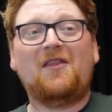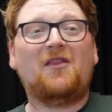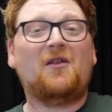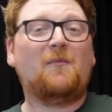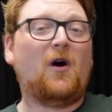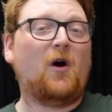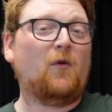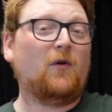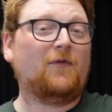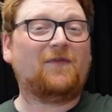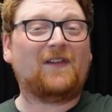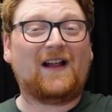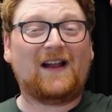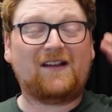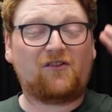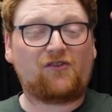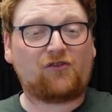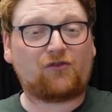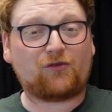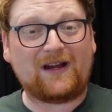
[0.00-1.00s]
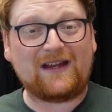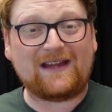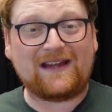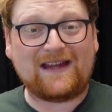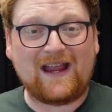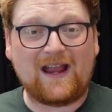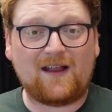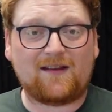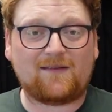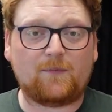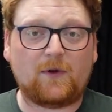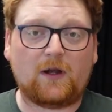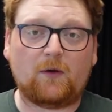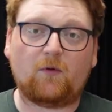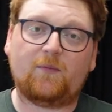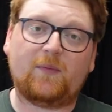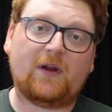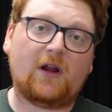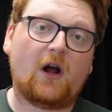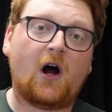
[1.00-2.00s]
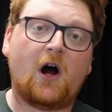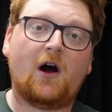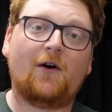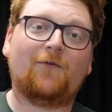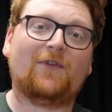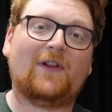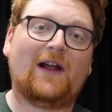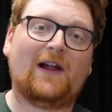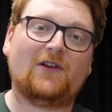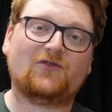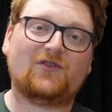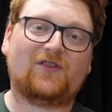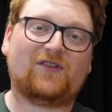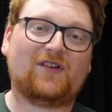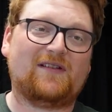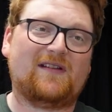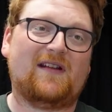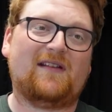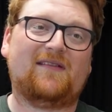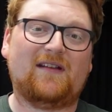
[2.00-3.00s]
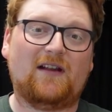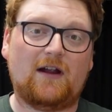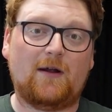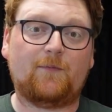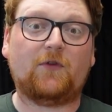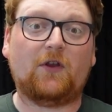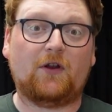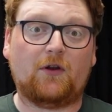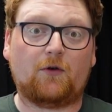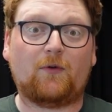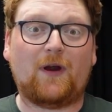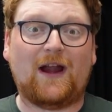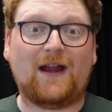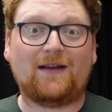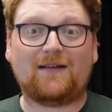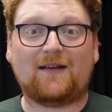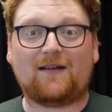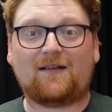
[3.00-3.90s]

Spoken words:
the ball would fly straight, yes, but it would be offline just because I'd set up to the right,